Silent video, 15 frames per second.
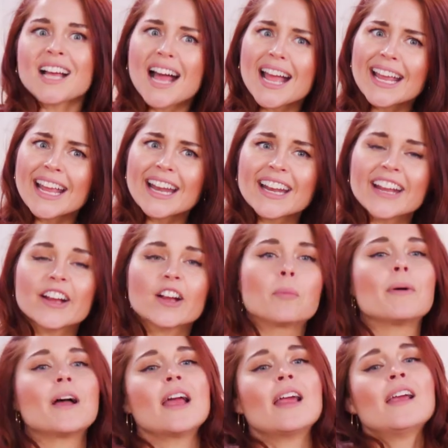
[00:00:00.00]
tight in here,
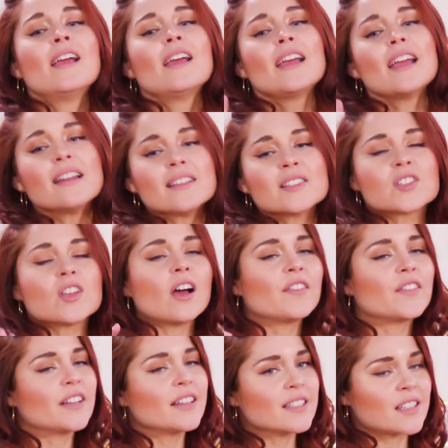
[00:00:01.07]
but it is
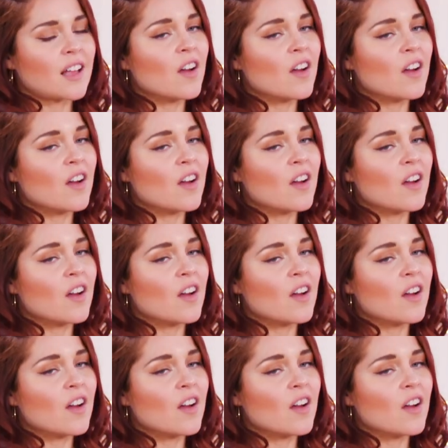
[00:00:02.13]
soft, it is